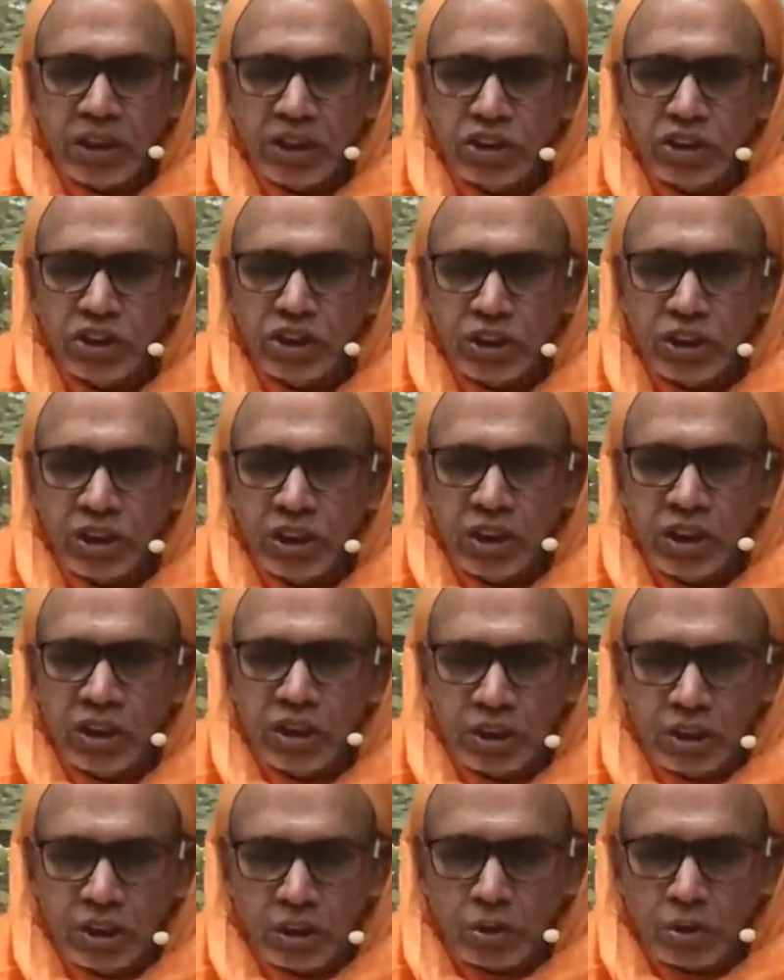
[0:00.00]
reach
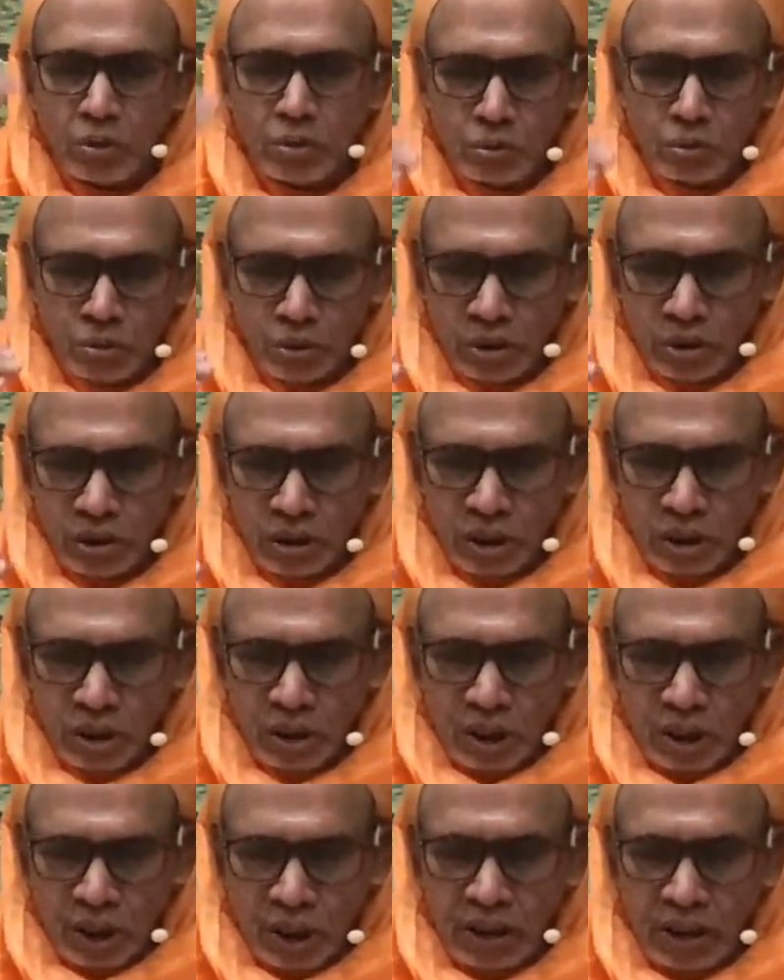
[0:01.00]
the truth.
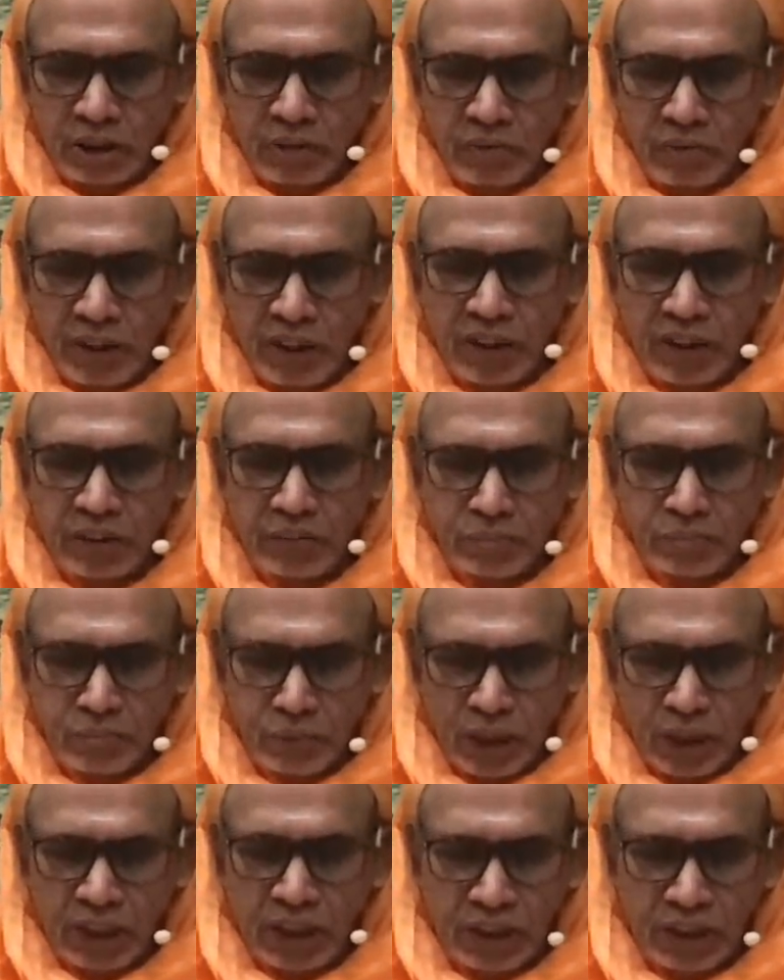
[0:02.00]
And in fact, the
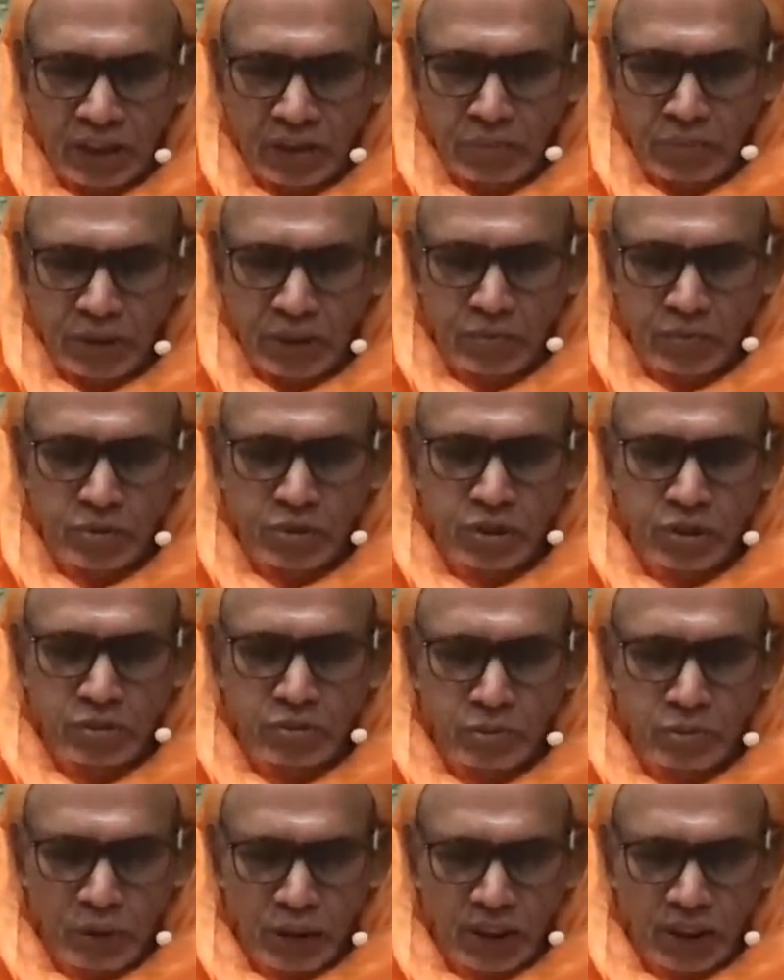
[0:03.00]
mind becomes the